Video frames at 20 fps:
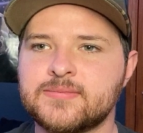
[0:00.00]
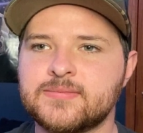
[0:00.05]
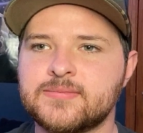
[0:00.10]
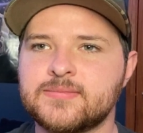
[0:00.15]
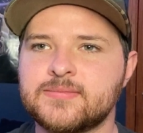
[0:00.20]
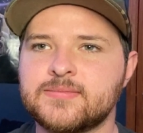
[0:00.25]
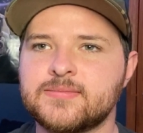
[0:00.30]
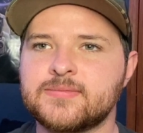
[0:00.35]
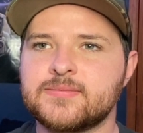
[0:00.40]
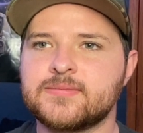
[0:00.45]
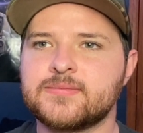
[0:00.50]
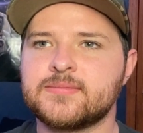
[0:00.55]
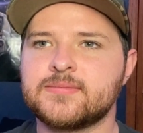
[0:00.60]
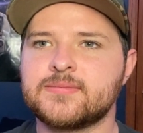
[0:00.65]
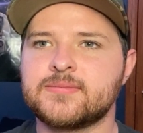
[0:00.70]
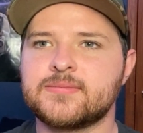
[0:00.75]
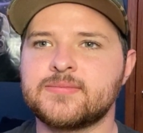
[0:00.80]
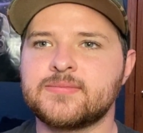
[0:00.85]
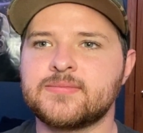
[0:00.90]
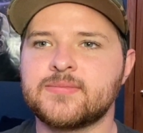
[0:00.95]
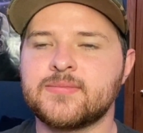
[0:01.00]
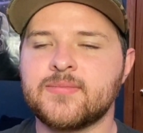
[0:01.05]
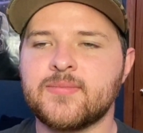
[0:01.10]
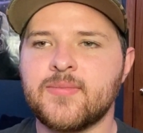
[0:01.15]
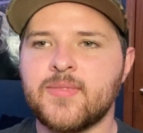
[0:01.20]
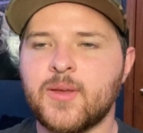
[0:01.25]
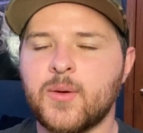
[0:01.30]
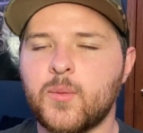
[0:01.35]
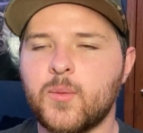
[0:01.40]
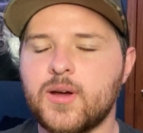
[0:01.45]
Don't drink coffee.
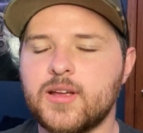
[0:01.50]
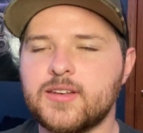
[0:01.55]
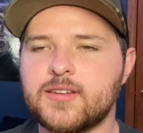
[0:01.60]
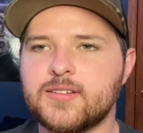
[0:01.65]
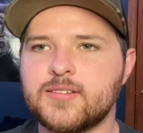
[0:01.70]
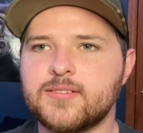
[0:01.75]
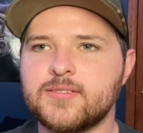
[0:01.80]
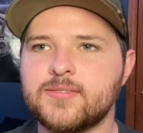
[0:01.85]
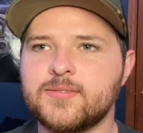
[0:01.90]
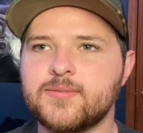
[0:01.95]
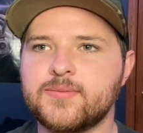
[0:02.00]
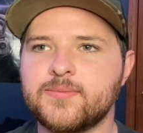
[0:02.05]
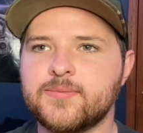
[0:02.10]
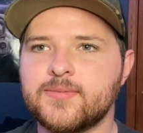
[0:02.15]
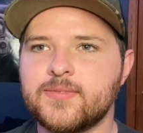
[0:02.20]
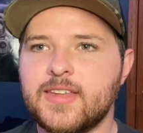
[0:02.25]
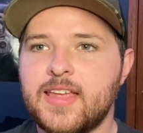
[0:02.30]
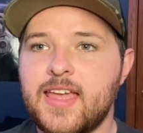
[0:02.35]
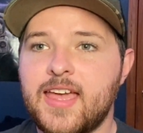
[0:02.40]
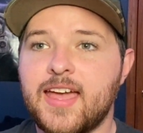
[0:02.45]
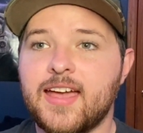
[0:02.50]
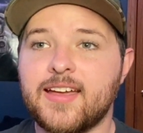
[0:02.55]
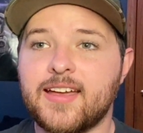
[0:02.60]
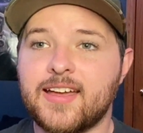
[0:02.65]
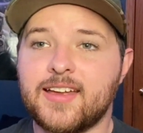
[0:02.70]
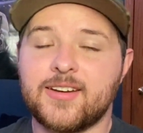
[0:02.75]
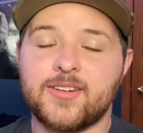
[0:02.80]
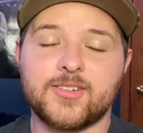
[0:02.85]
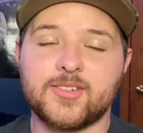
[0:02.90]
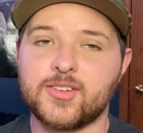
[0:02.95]
Oh, what?
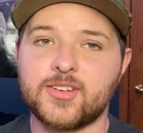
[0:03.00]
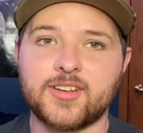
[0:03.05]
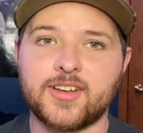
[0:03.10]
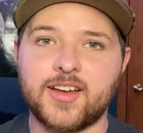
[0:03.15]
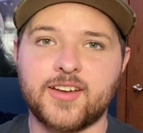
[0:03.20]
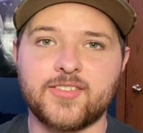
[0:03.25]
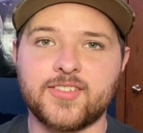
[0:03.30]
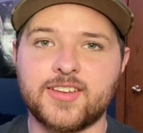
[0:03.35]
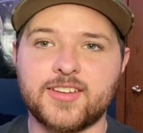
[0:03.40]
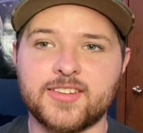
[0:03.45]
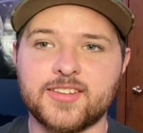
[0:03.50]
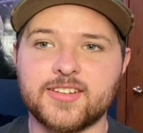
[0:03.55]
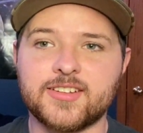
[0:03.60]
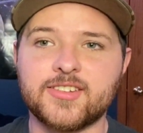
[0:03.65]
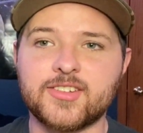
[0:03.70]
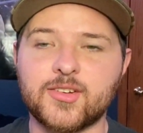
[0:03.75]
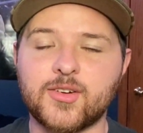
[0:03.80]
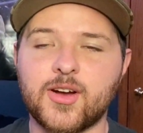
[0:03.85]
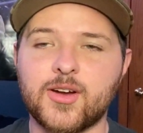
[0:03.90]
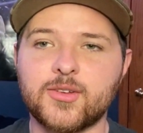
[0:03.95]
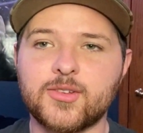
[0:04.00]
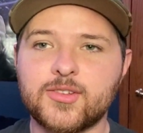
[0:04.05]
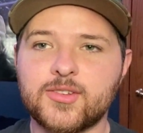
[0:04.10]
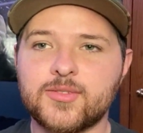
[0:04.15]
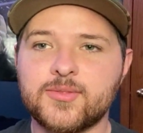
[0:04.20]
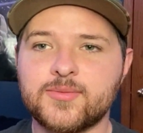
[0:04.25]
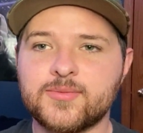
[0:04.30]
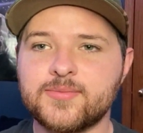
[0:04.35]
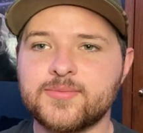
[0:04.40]
I don't drink coffee either, it's gross.